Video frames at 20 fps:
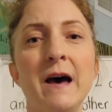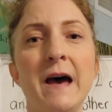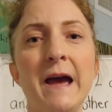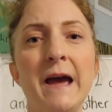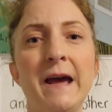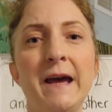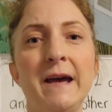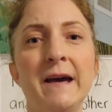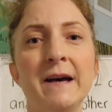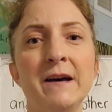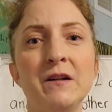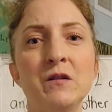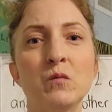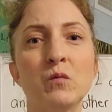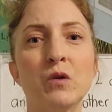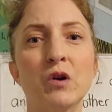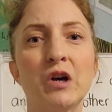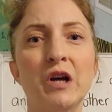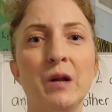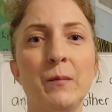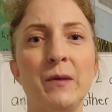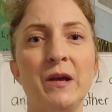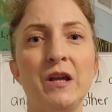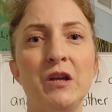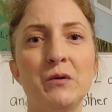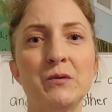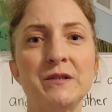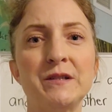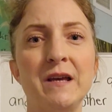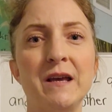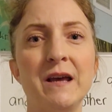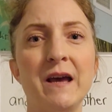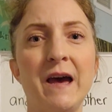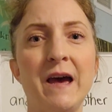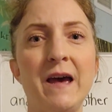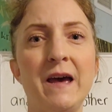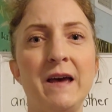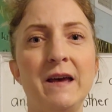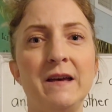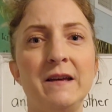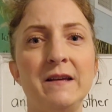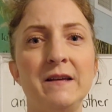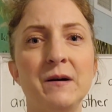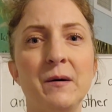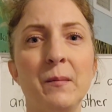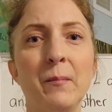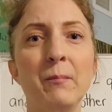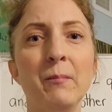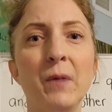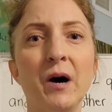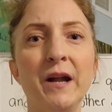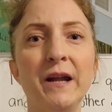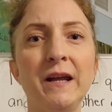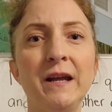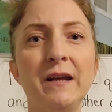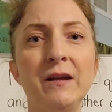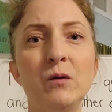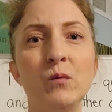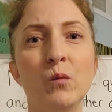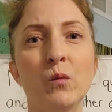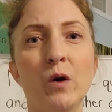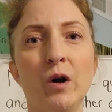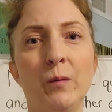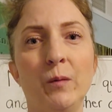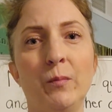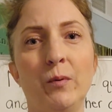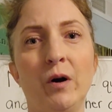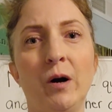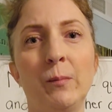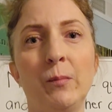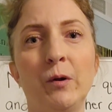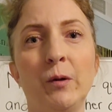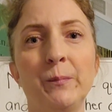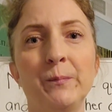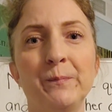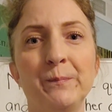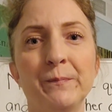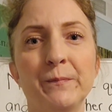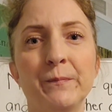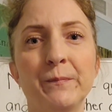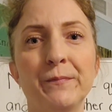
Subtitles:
and we're going to be using a money word problem